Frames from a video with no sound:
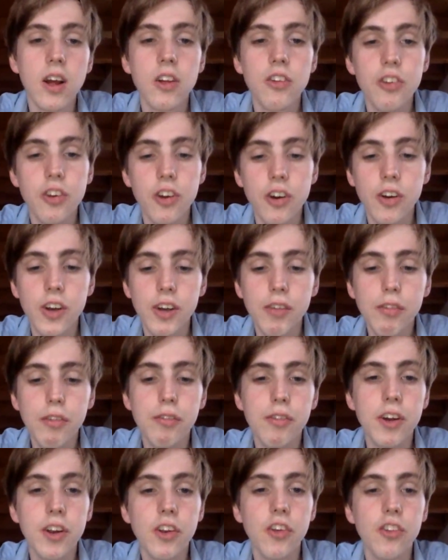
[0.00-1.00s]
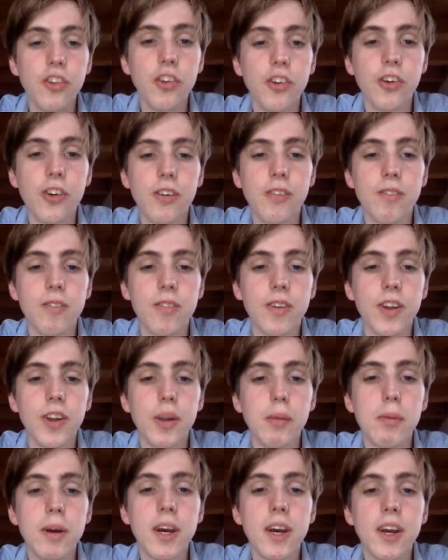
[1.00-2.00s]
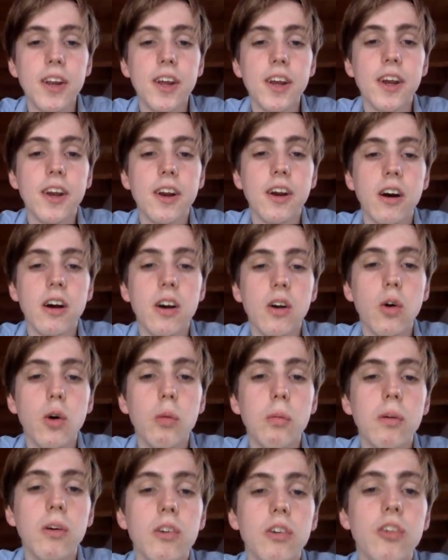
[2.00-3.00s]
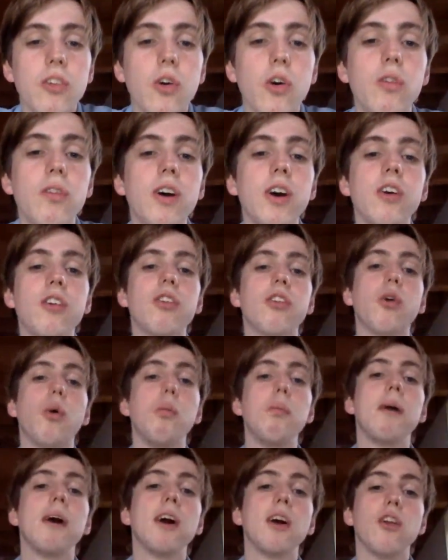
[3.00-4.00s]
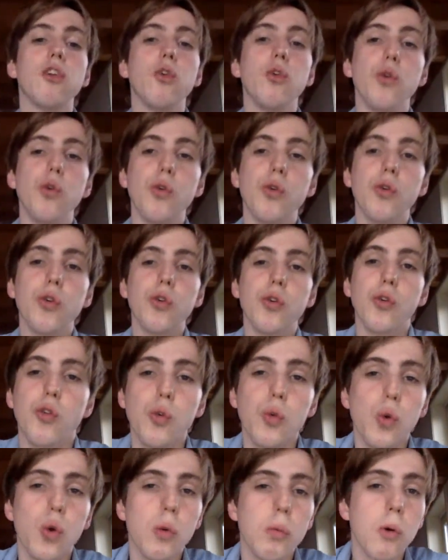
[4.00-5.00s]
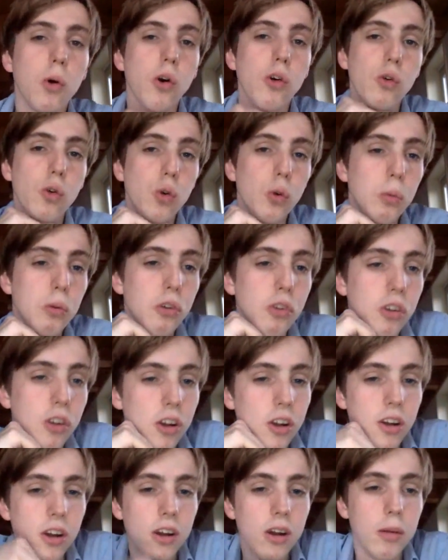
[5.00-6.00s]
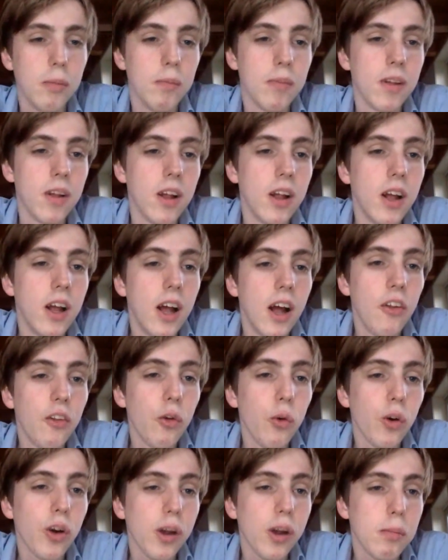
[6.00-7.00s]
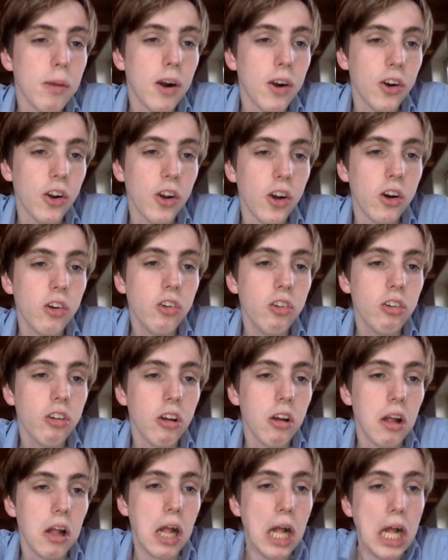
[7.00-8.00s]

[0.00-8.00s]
So given the fact that you're in debating are almost always comparing to two or more groups um, and talking about those,